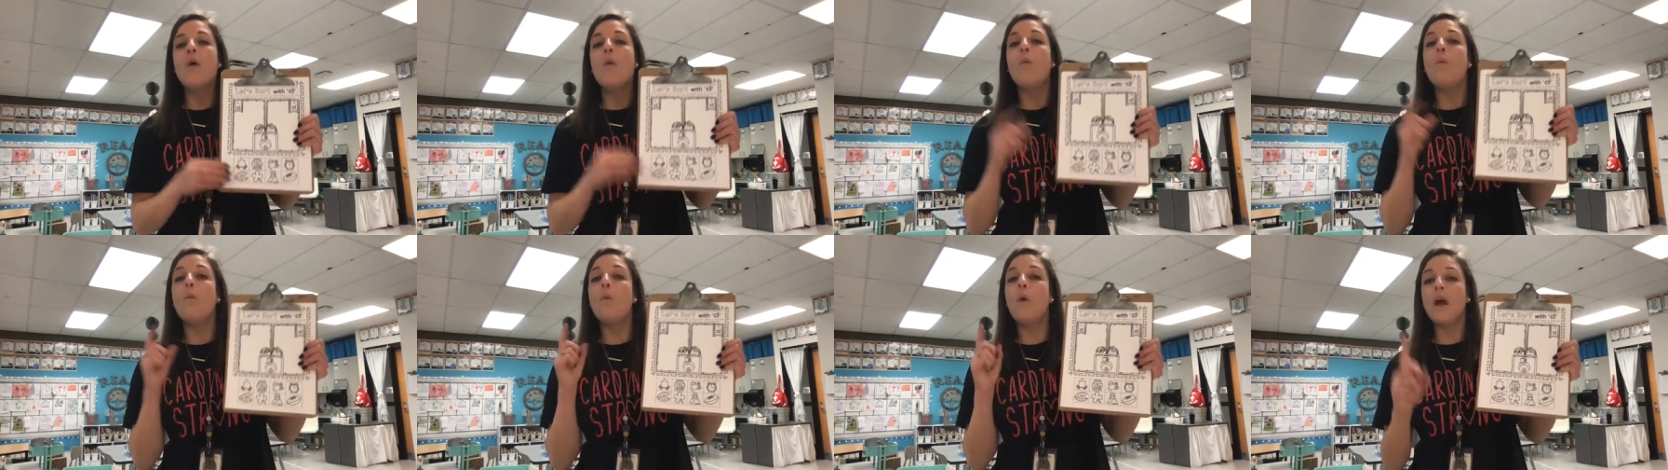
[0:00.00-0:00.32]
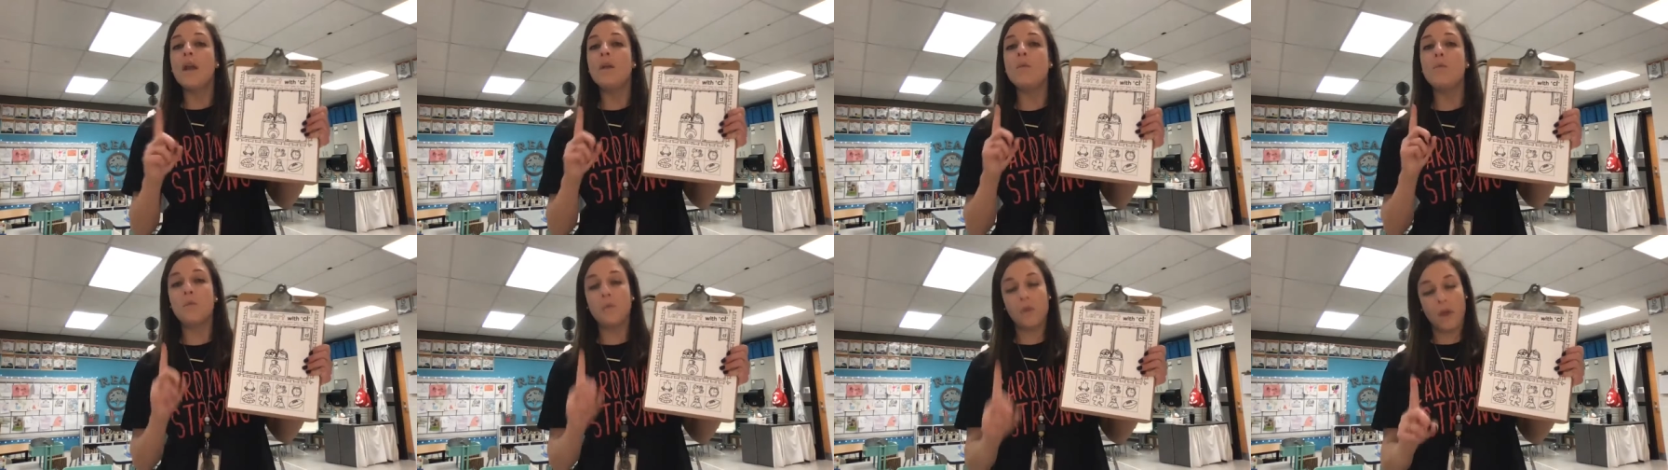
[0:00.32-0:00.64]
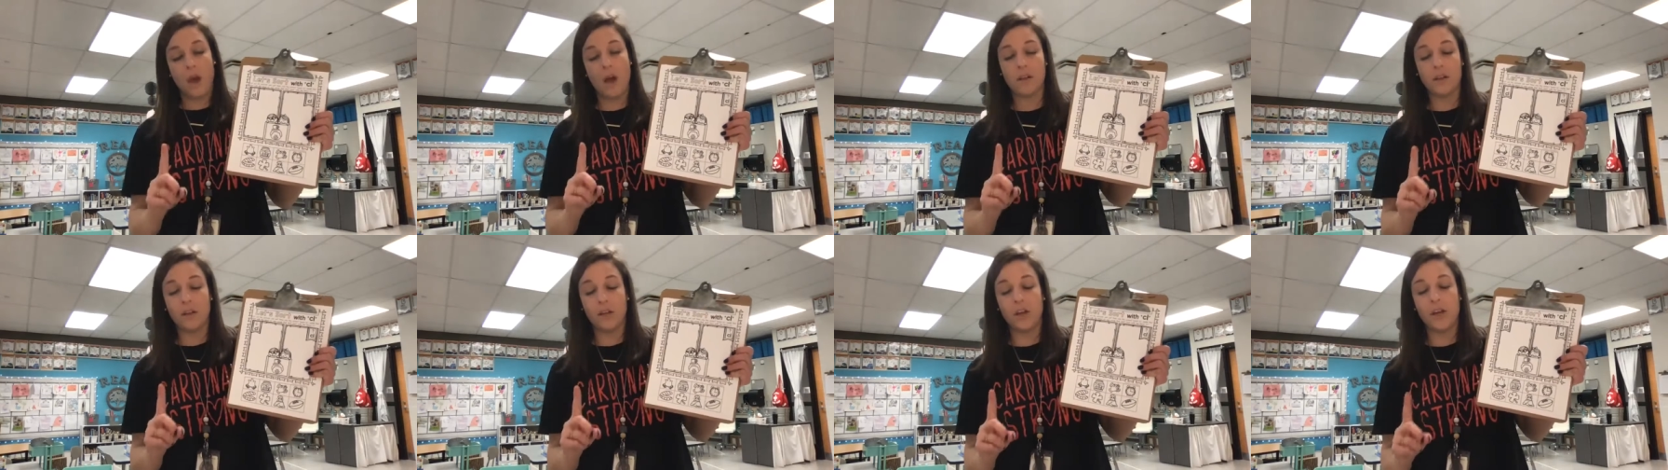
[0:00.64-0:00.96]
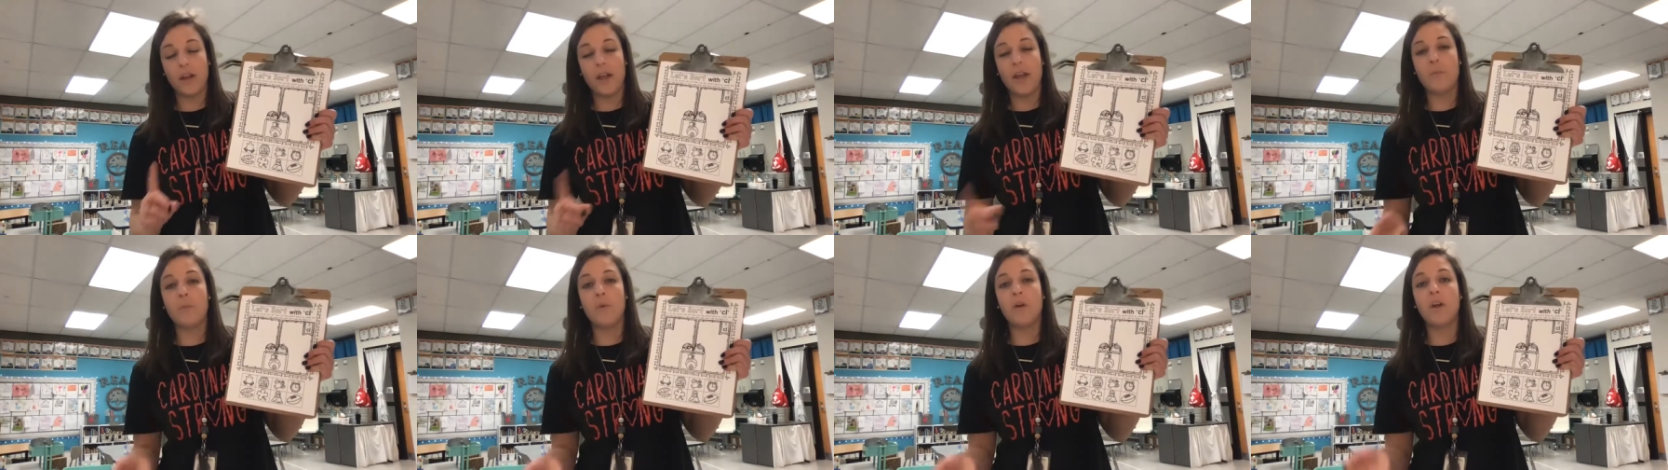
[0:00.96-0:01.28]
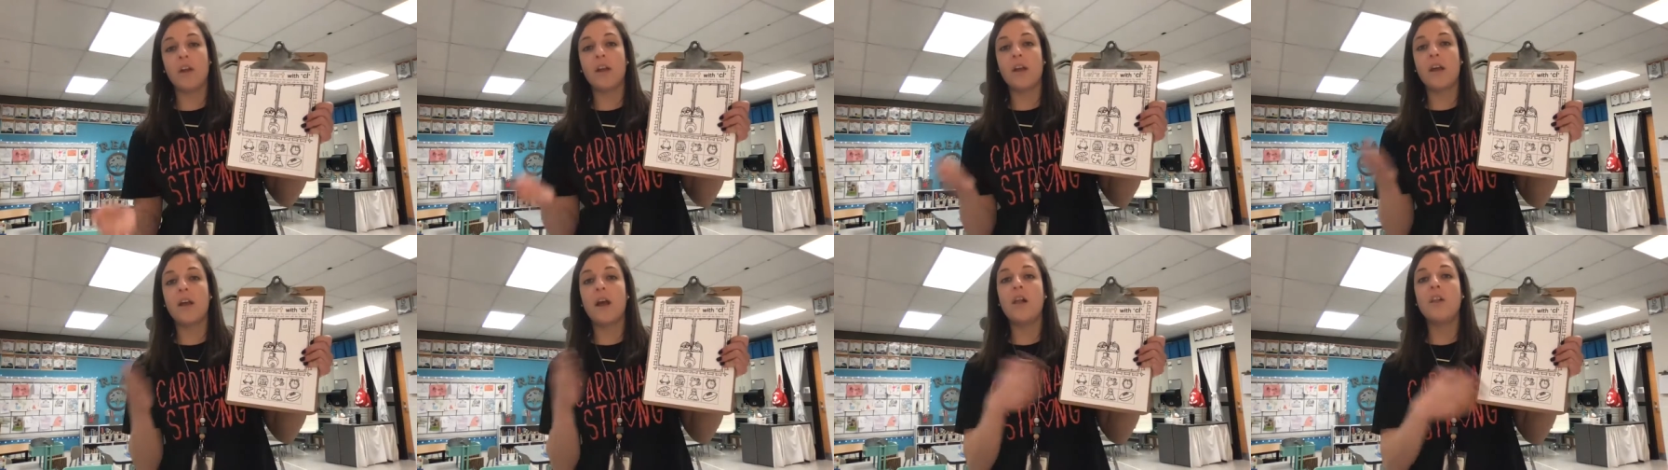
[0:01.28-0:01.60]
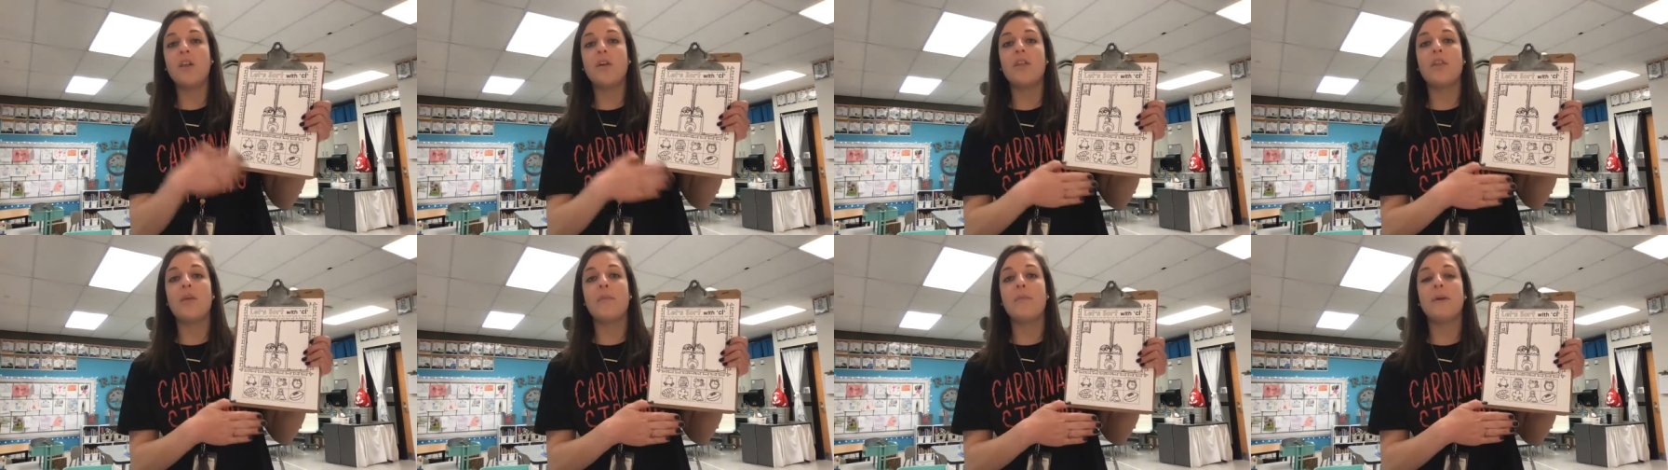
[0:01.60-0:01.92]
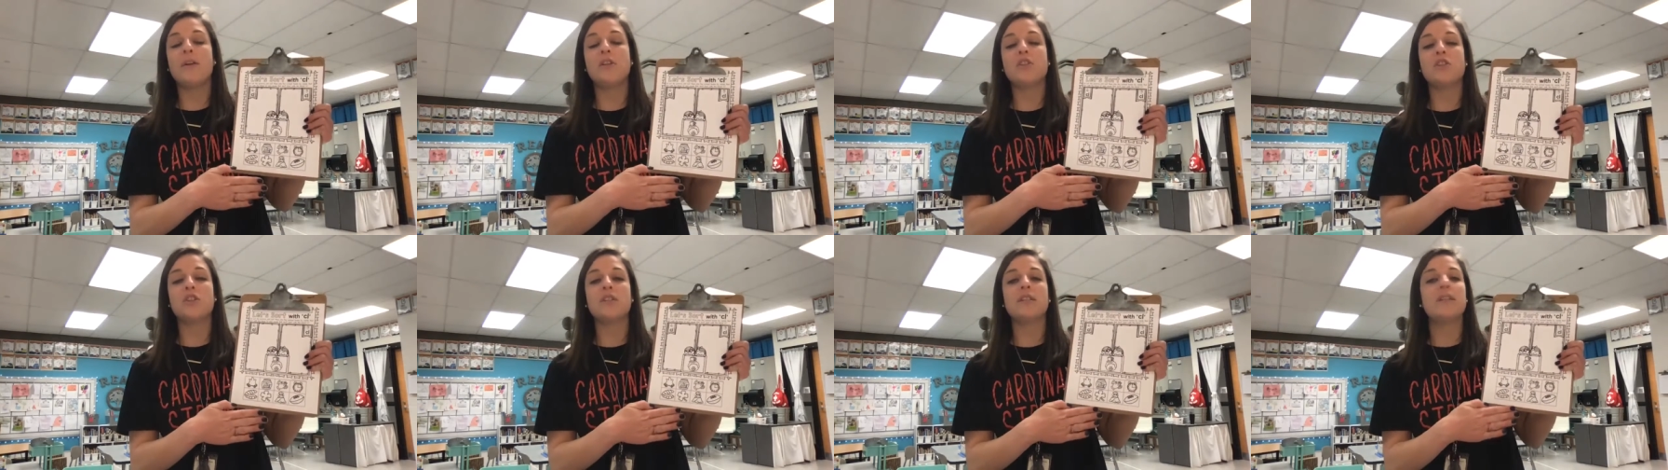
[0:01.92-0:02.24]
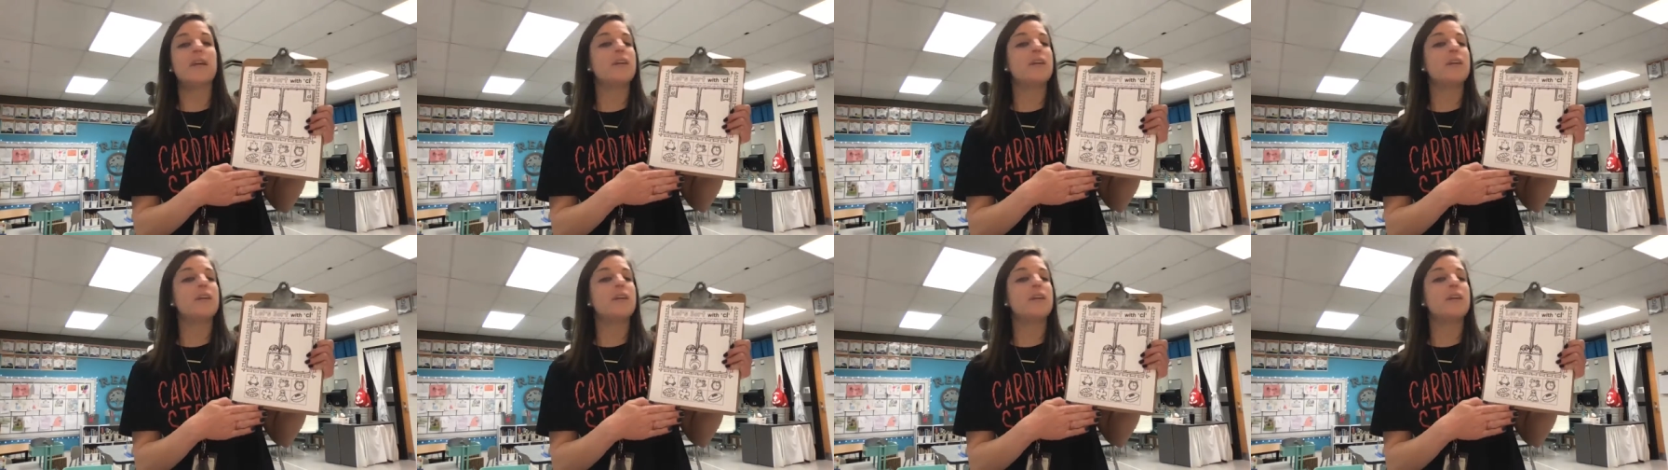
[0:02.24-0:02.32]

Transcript: one color and we're going to color the pictures